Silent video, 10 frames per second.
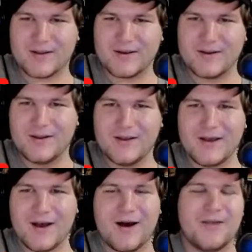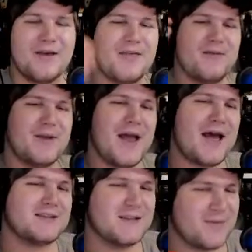it. Uh, they they've been
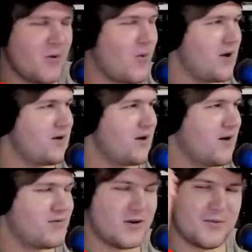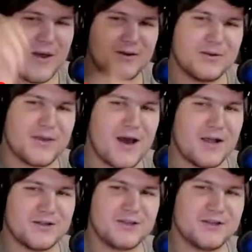asking about what uh, fundamental
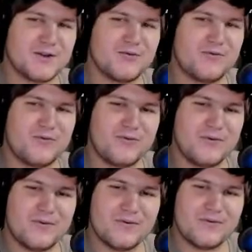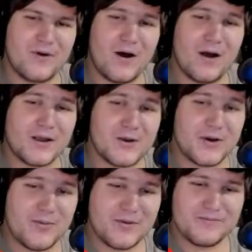theology is. Uh, can you
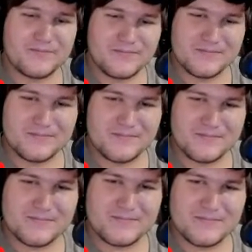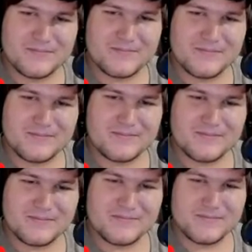hear me? Can you hear
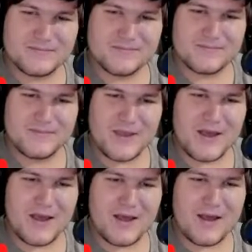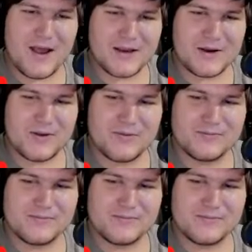me? Yeah, I can hear you.